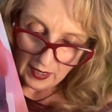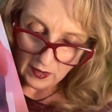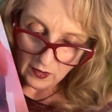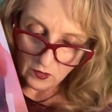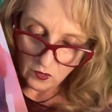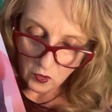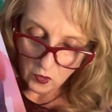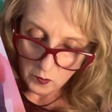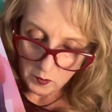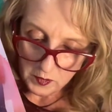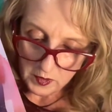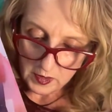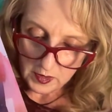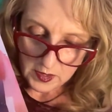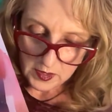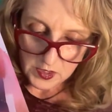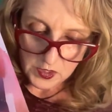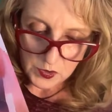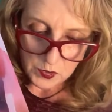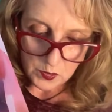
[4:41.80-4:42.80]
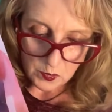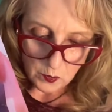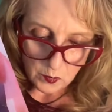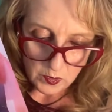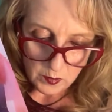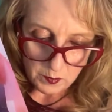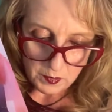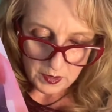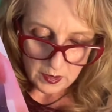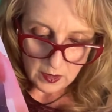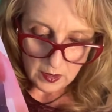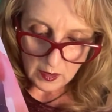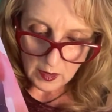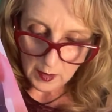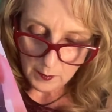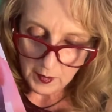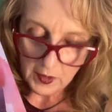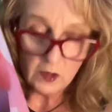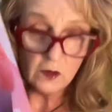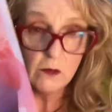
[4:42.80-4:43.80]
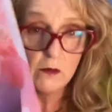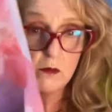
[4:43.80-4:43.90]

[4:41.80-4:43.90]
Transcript: normally this one would be about